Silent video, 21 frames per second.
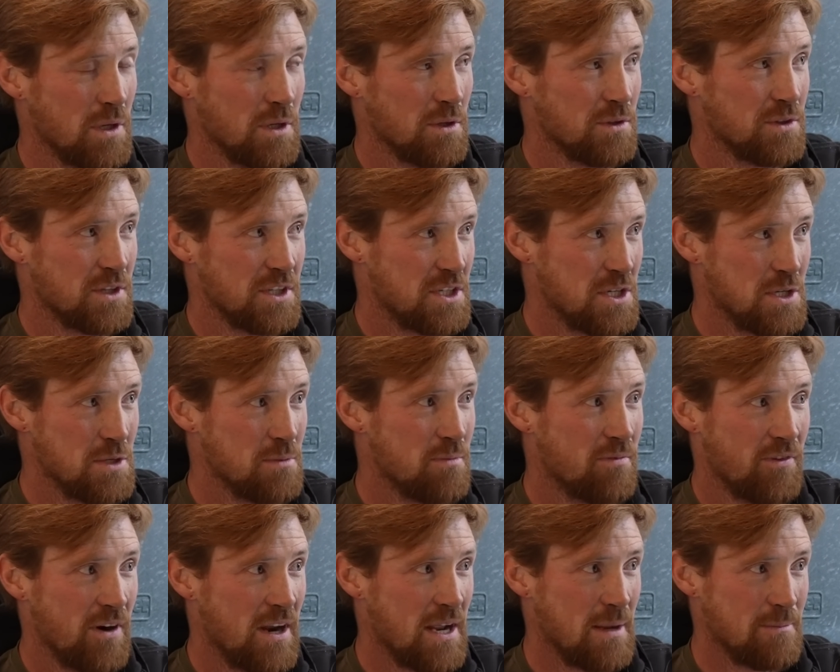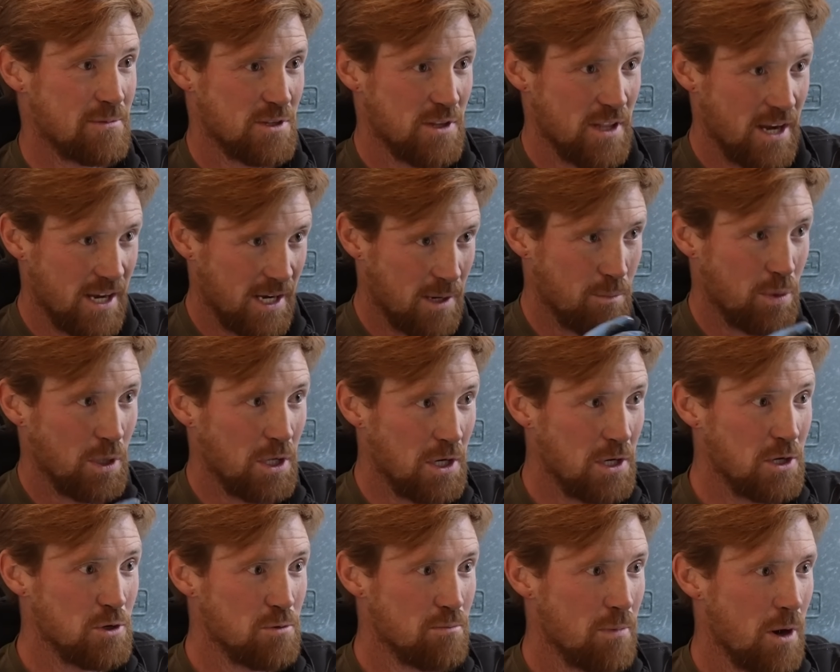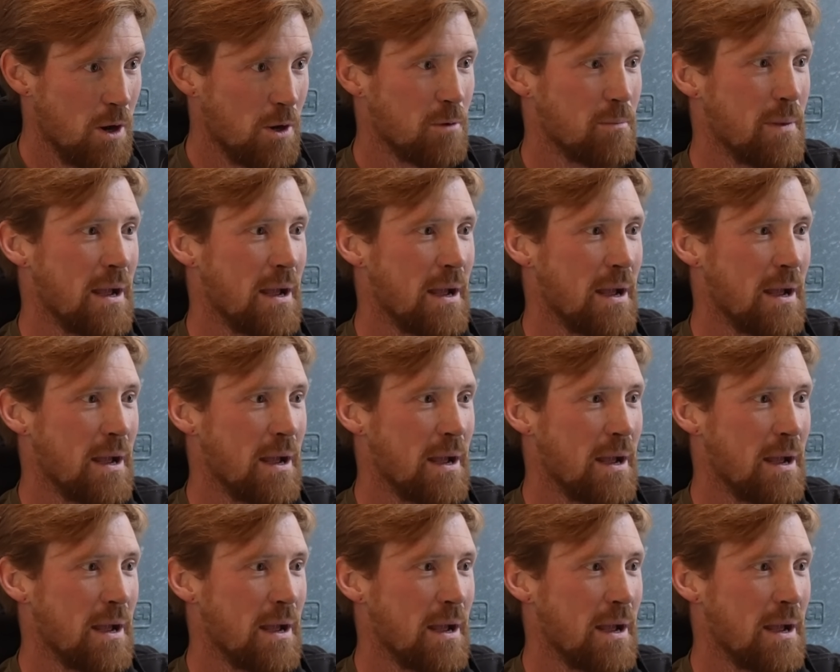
build the tube frame so that I can put new motor